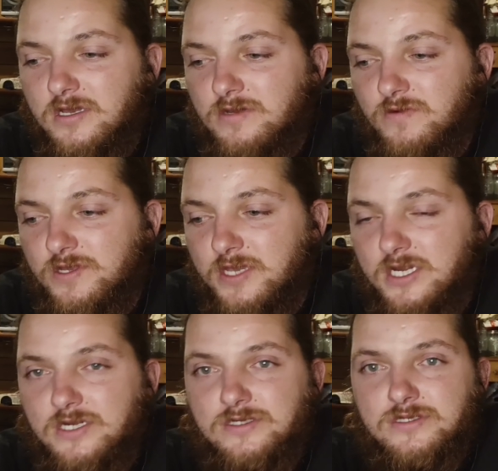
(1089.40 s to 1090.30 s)
were
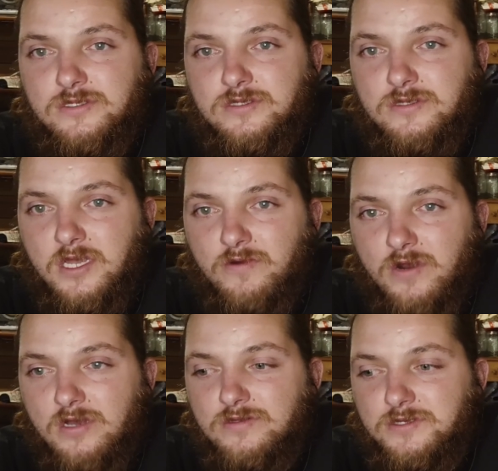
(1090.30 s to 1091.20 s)
there and
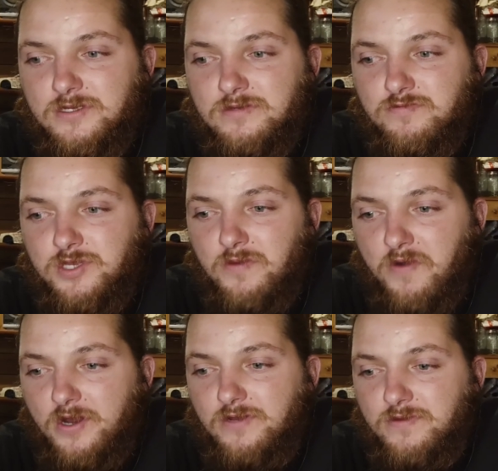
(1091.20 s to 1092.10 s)
around to be a
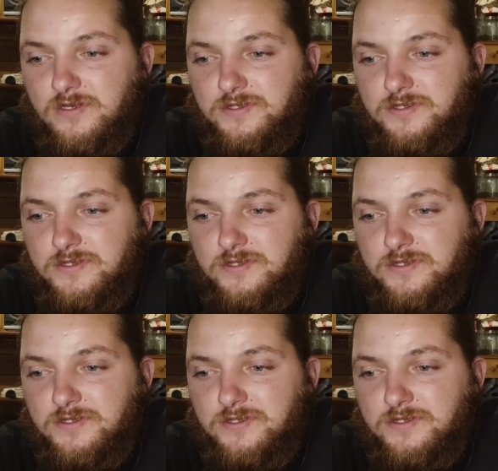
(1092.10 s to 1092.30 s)
part of it.